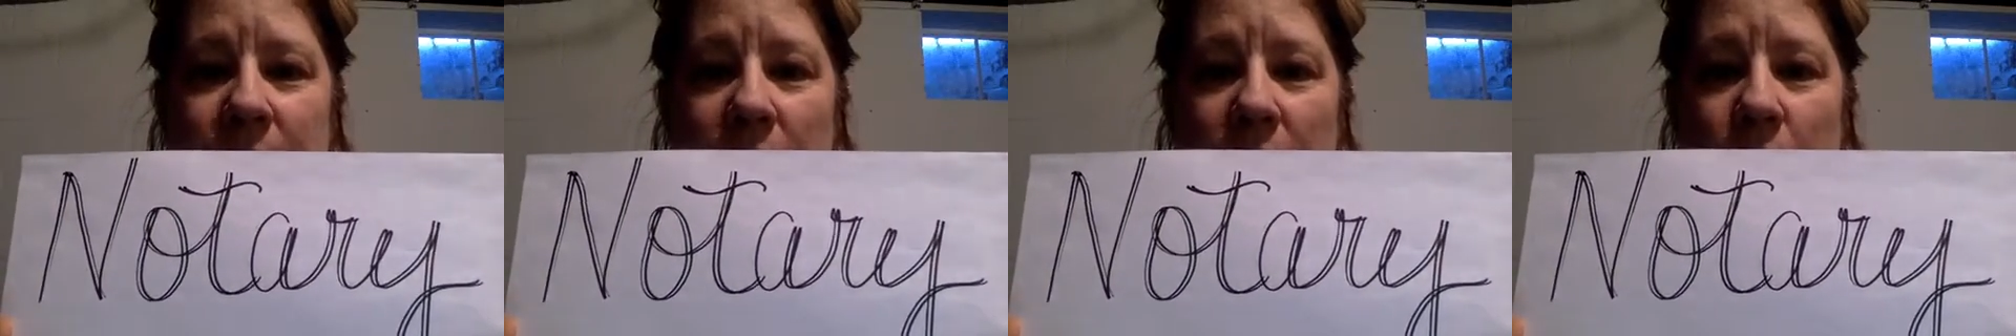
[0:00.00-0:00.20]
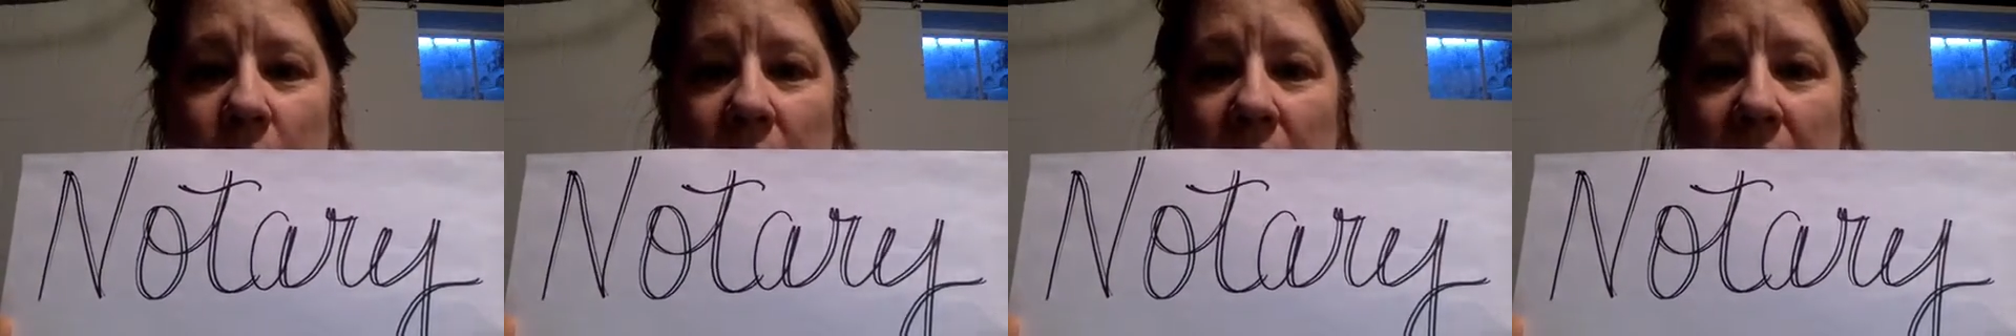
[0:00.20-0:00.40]

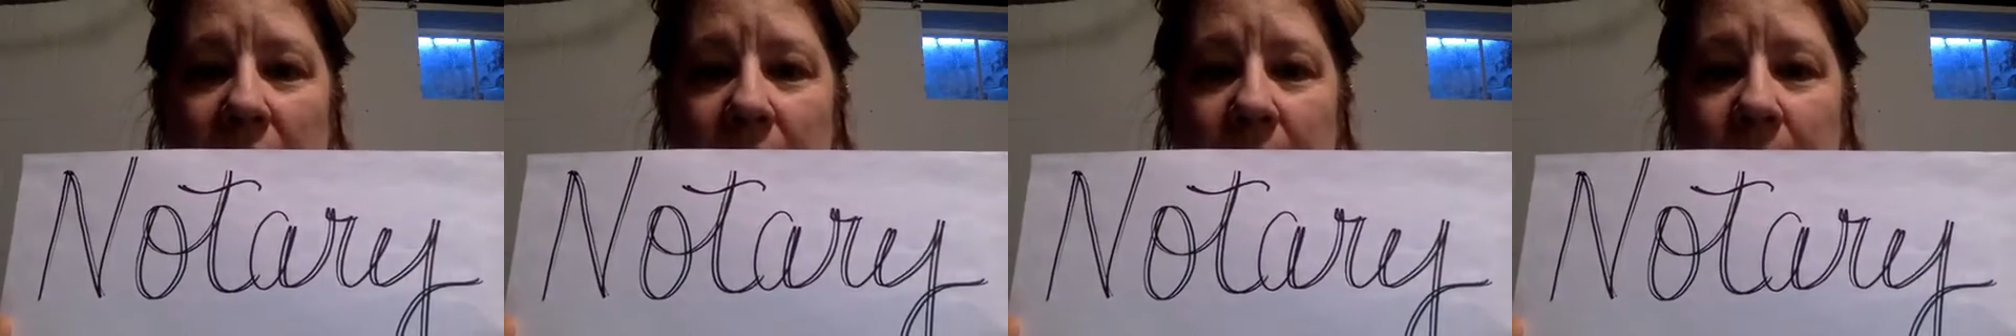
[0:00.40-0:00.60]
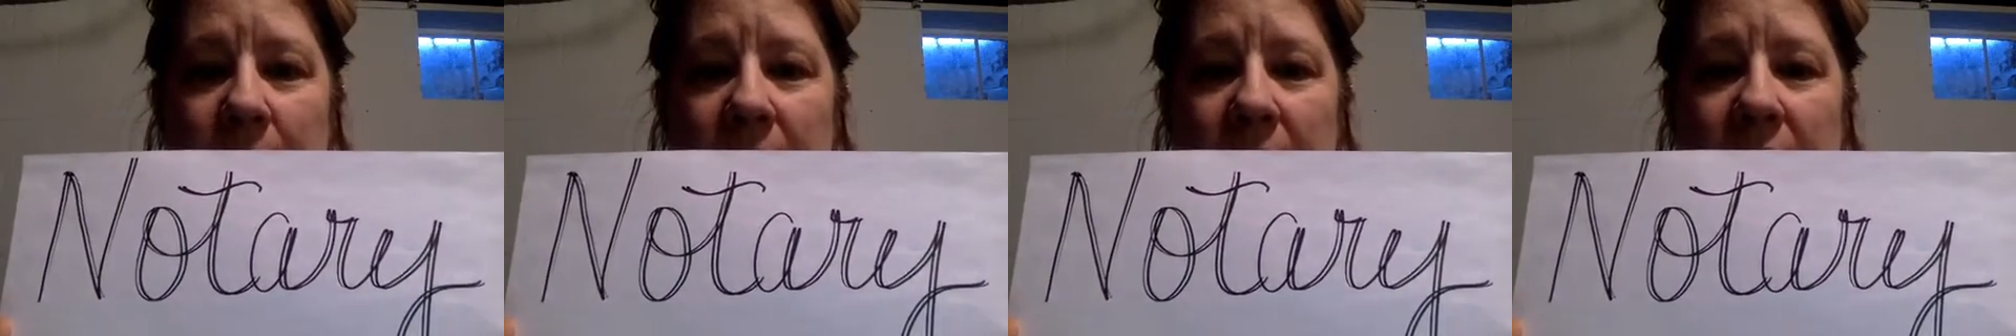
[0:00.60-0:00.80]

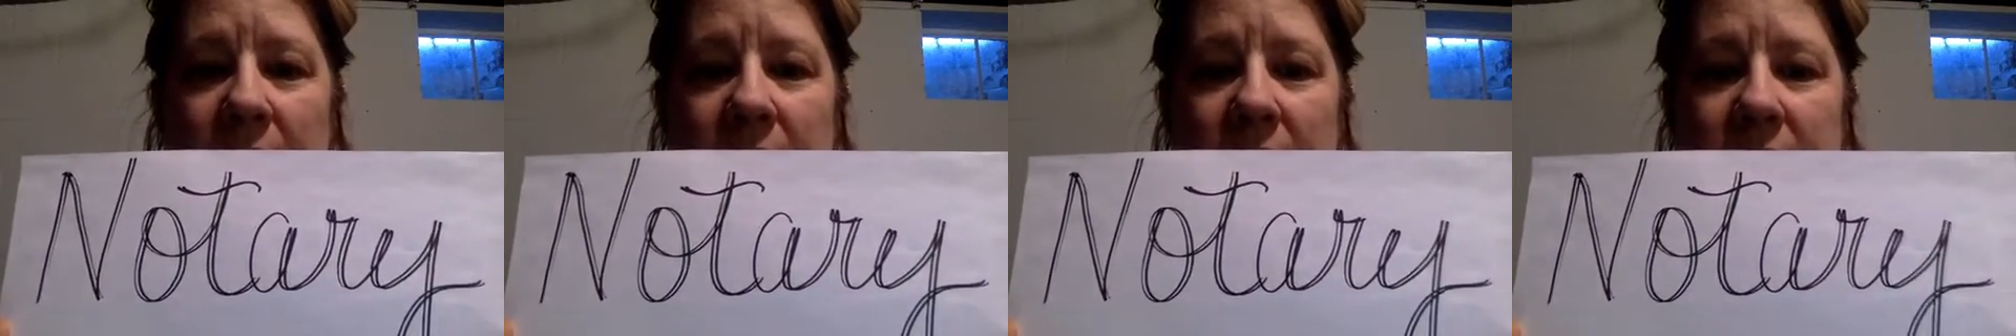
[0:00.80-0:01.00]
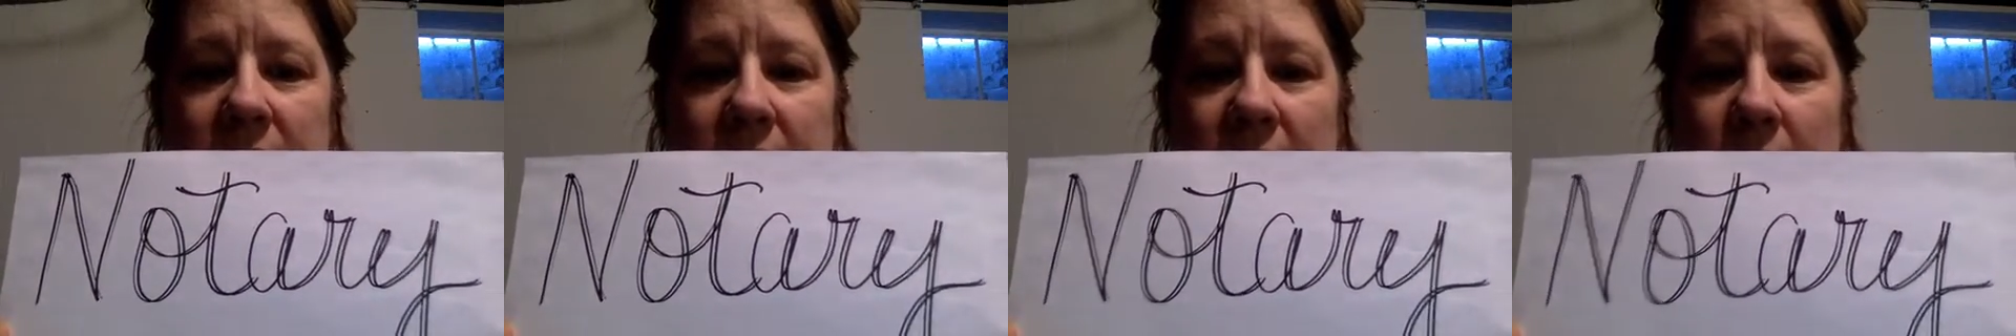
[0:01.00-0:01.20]
Okay,
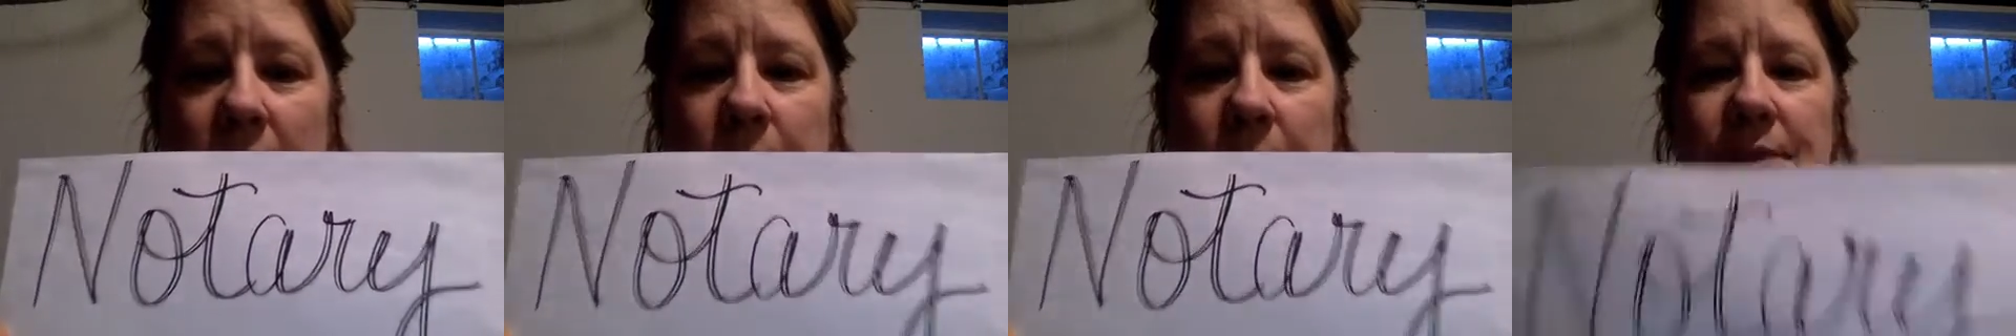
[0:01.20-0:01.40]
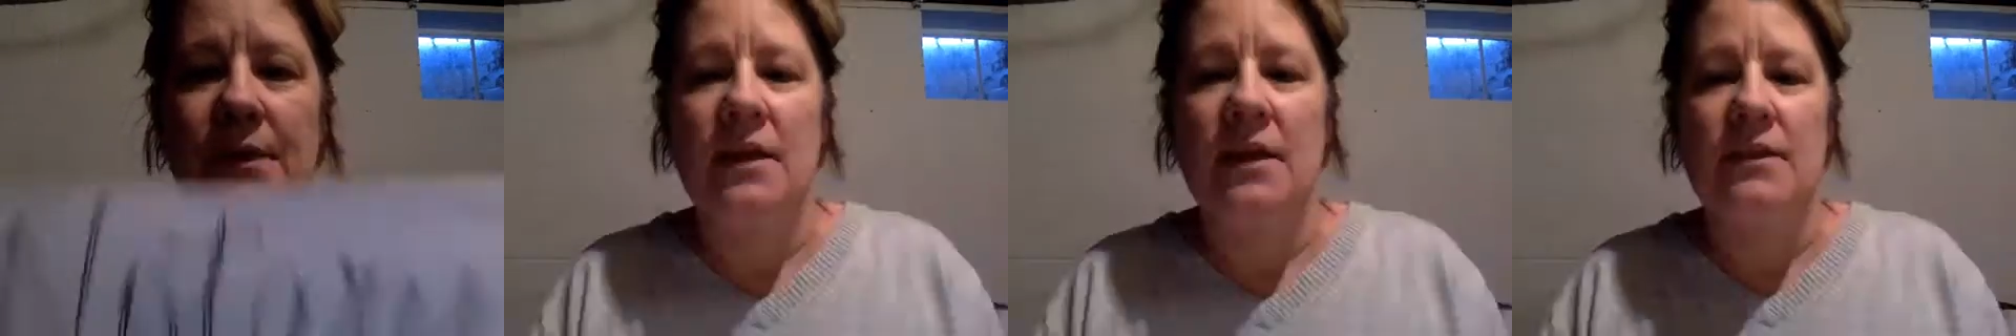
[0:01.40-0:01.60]

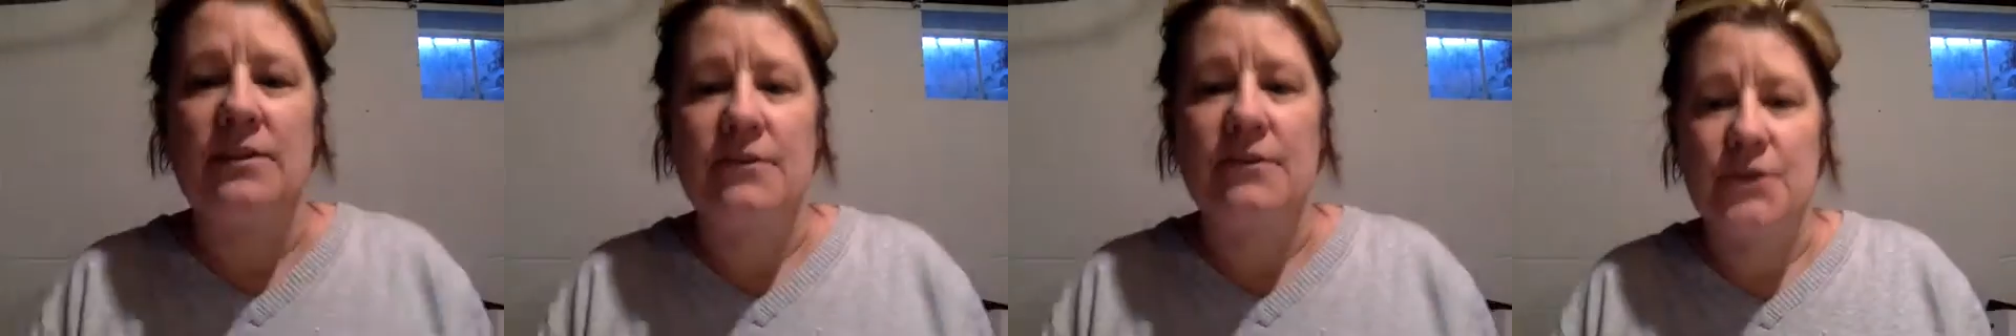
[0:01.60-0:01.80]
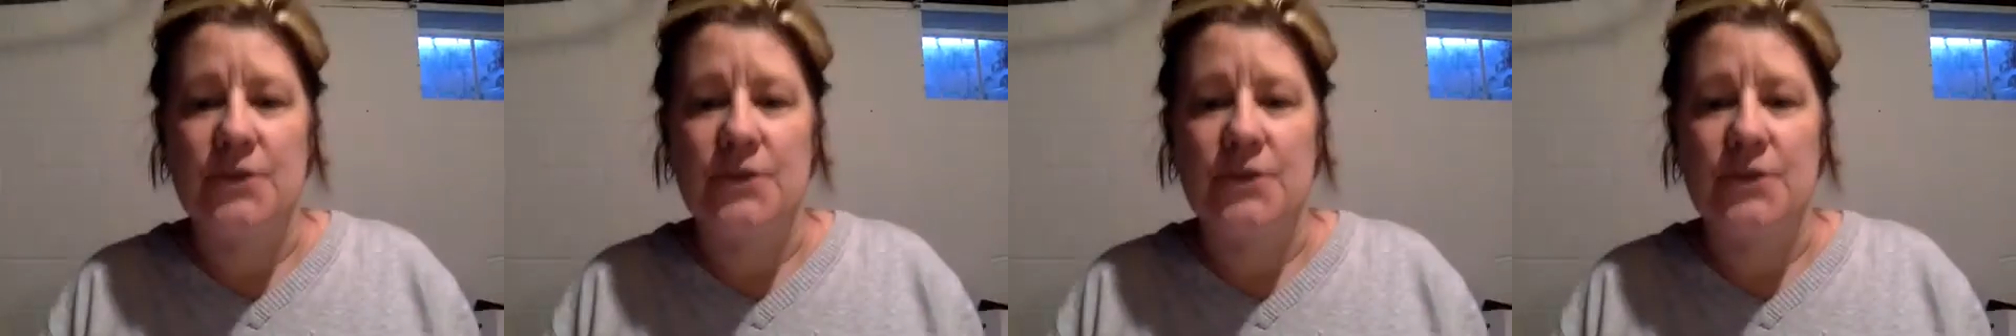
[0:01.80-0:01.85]
now the